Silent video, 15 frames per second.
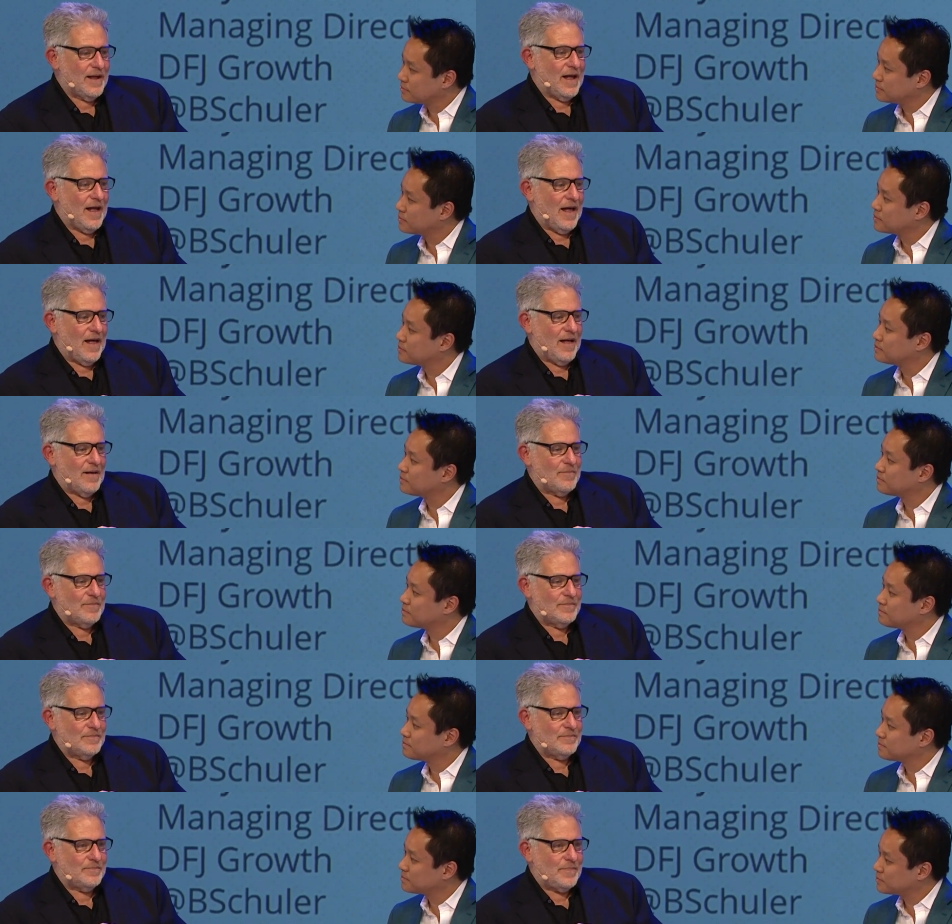
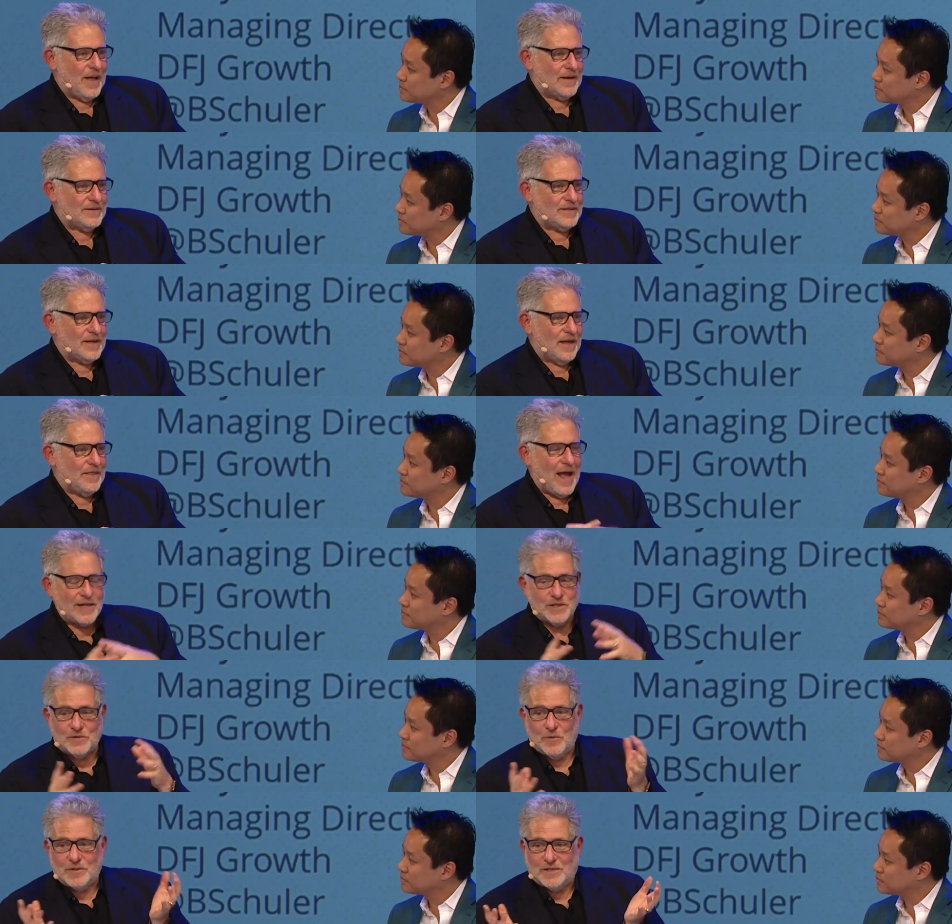Speaker 1: Um, but uh,
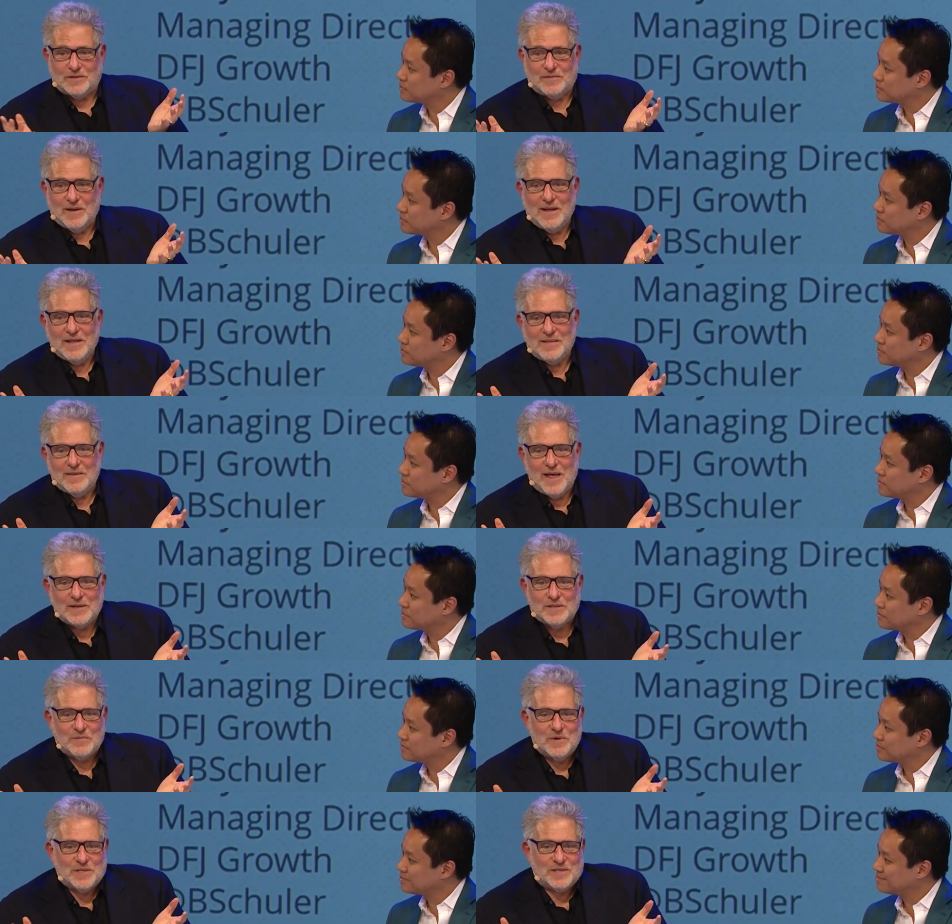that's what's
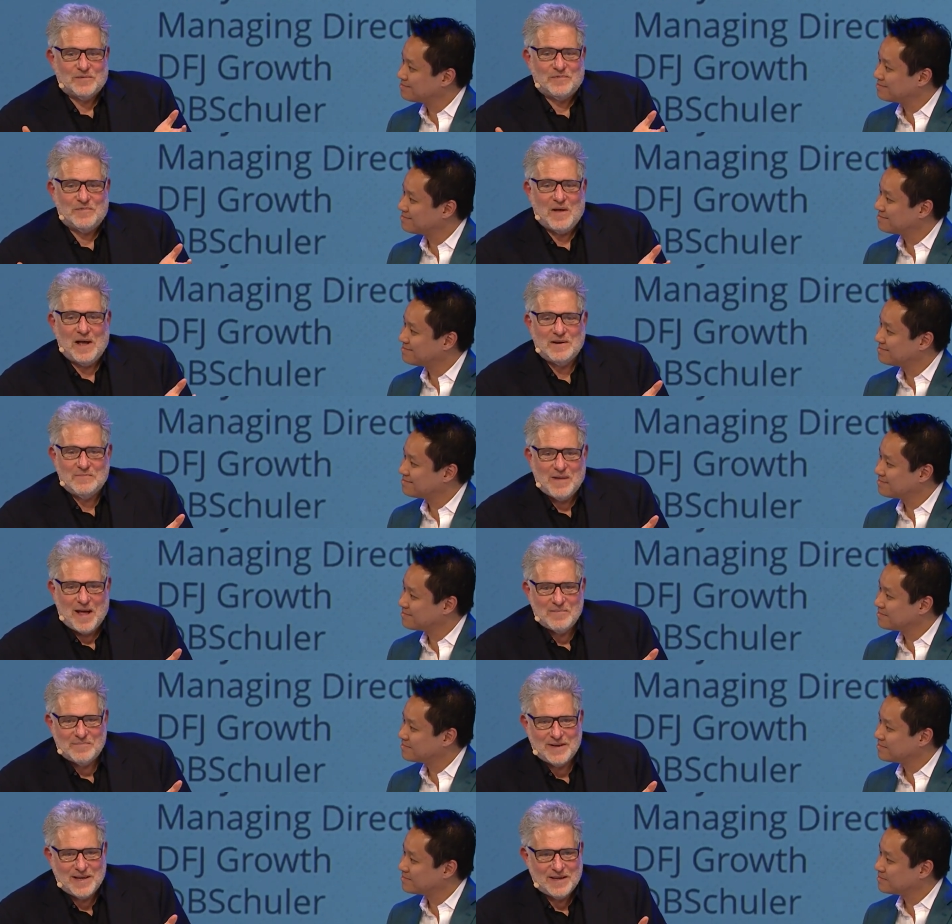that's what's fun
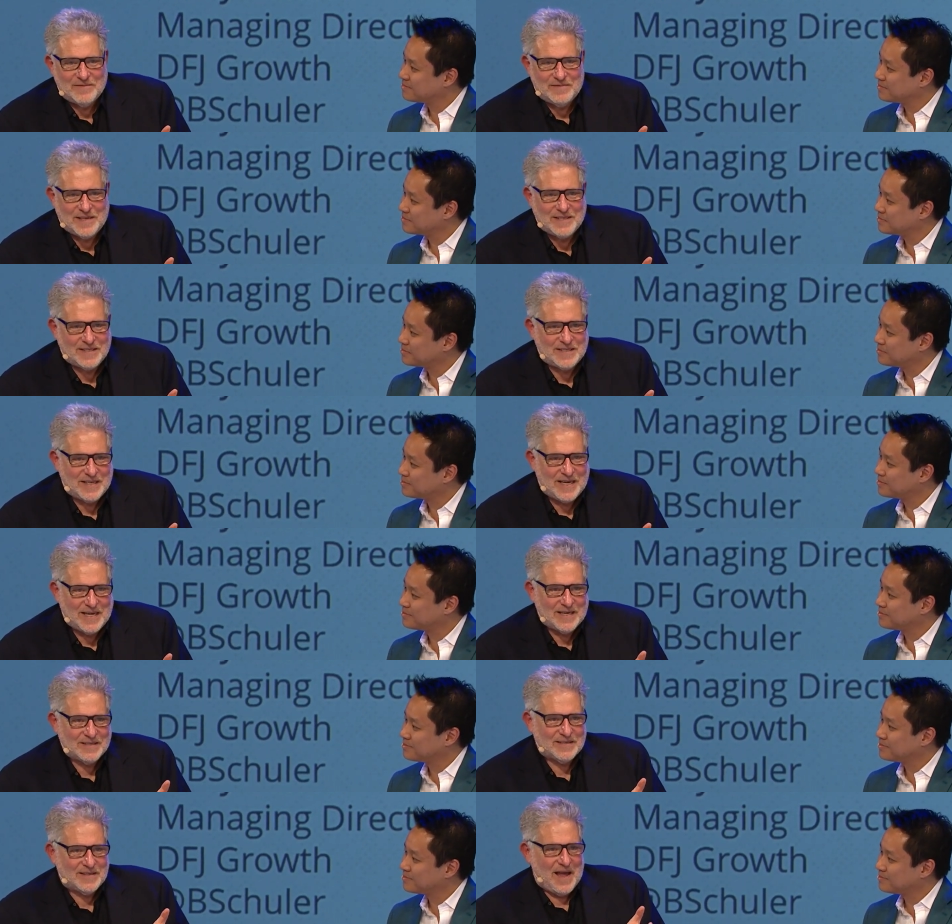about being a VC
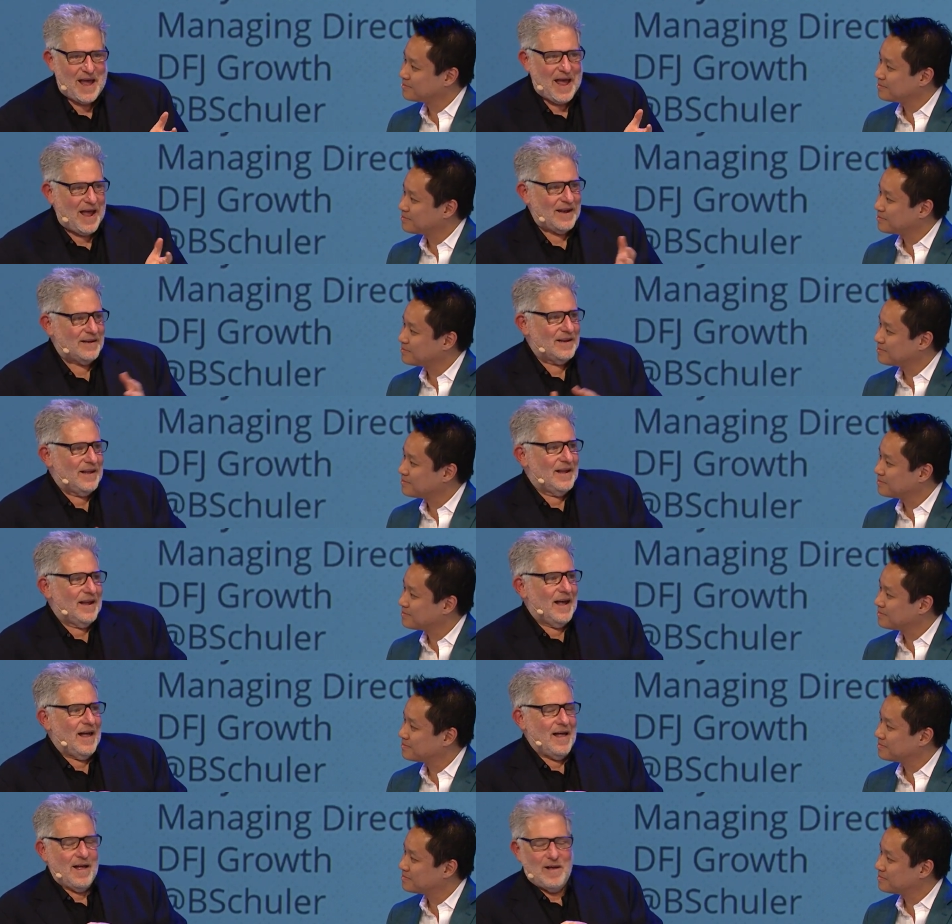is that.
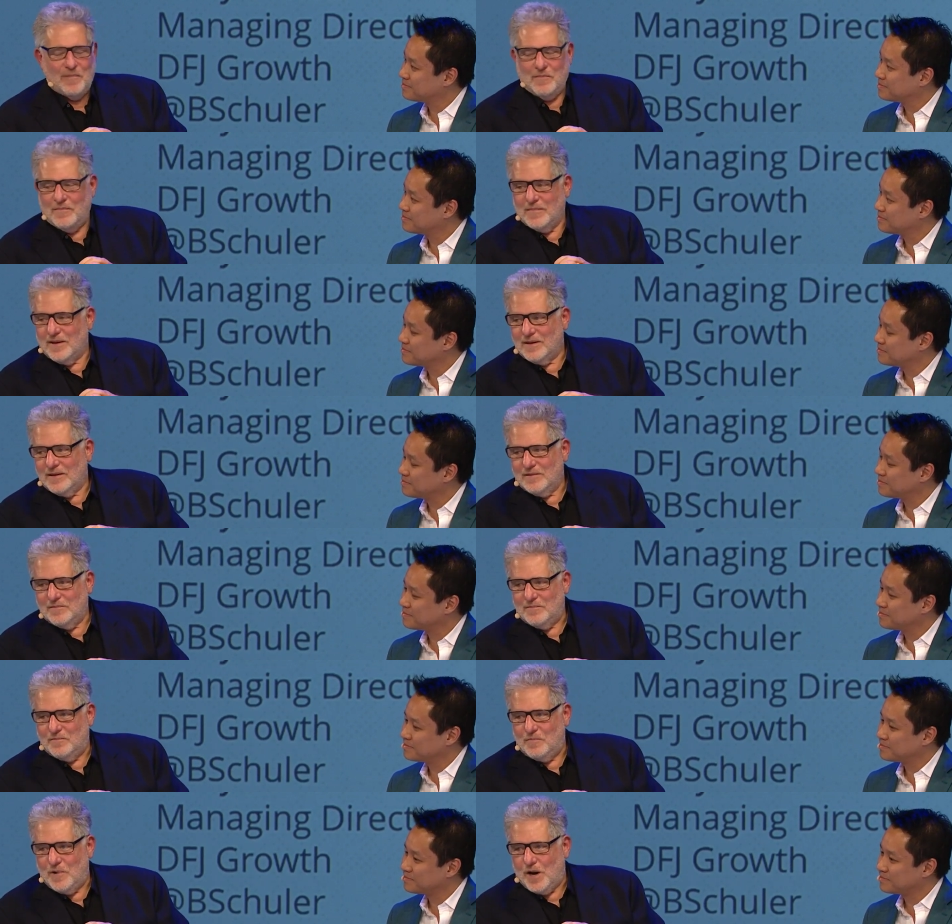Um,
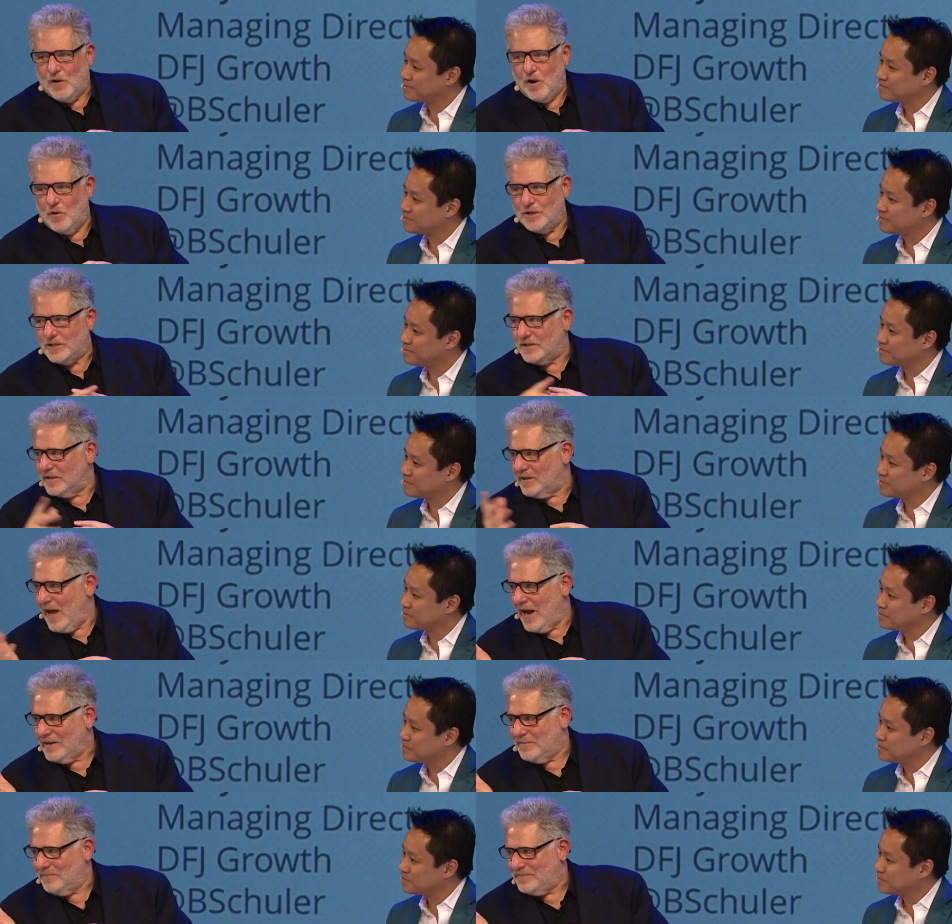we're always
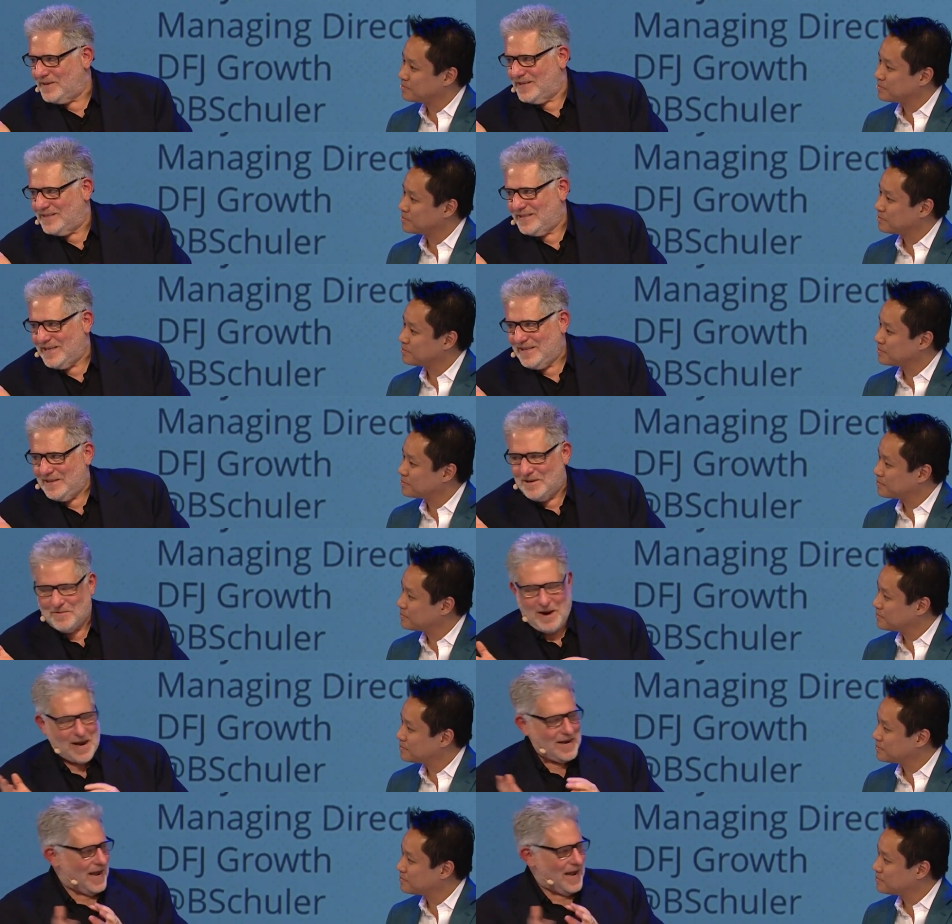delighted to see the great